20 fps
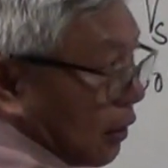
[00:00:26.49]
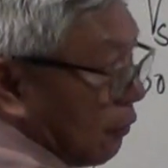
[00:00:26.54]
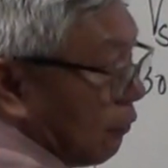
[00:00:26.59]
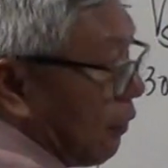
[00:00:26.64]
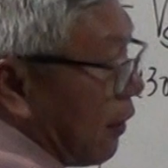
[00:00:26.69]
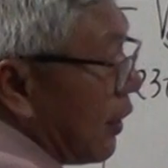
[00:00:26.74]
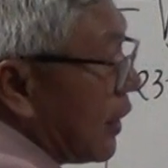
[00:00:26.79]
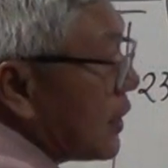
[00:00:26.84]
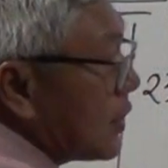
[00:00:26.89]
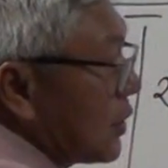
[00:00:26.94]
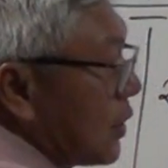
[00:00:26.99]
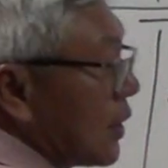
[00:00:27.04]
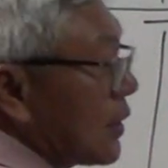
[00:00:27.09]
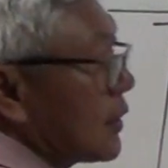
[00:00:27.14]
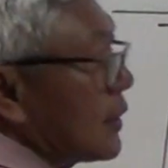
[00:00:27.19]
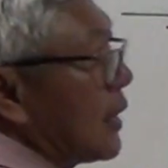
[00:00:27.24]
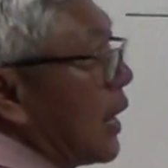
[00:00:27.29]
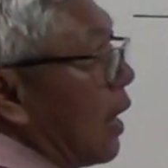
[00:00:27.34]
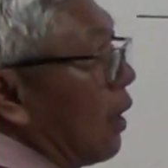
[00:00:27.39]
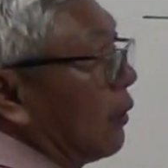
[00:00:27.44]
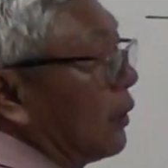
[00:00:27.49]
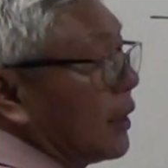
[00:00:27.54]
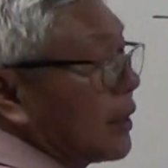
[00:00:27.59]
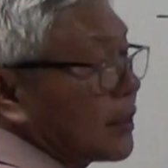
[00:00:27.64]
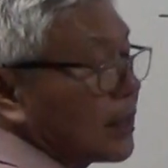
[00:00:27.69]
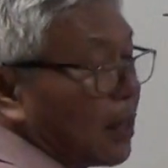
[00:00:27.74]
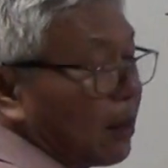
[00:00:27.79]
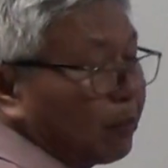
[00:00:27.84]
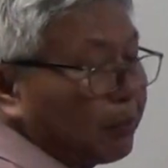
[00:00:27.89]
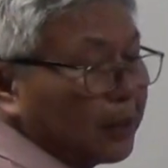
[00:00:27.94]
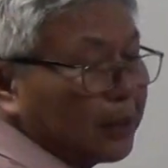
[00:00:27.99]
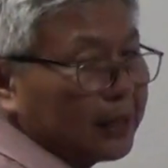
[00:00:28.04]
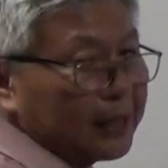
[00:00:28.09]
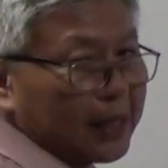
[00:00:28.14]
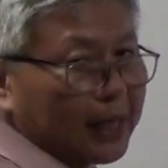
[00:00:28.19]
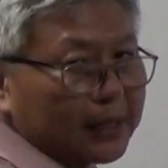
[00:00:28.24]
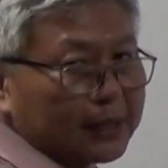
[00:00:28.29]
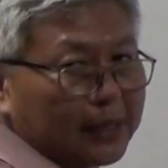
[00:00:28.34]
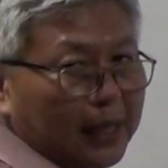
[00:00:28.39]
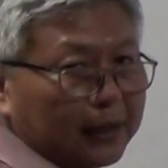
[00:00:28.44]
Whereas just now in the separately
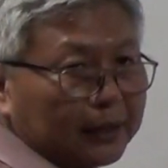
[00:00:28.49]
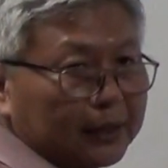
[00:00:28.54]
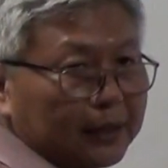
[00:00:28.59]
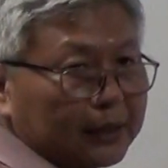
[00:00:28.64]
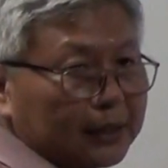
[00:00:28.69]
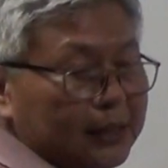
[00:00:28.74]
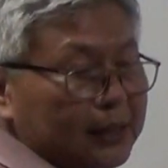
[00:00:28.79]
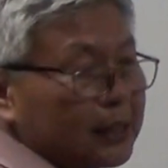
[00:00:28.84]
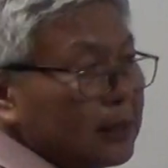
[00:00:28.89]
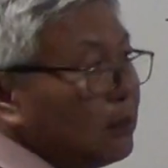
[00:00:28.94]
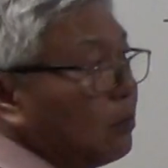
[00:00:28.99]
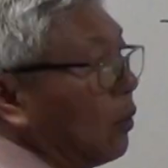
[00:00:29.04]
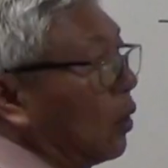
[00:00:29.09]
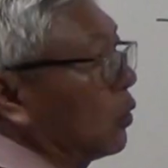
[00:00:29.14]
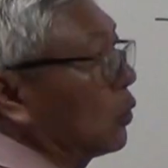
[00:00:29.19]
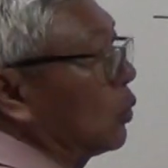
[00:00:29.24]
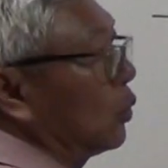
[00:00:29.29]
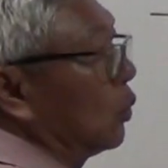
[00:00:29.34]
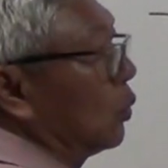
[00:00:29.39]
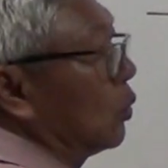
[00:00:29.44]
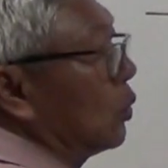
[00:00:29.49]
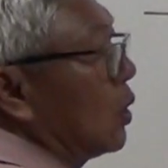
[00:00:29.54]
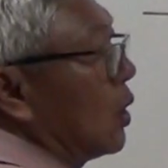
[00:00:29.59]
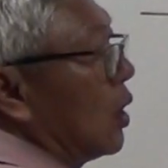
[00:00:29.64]
excited DC motor,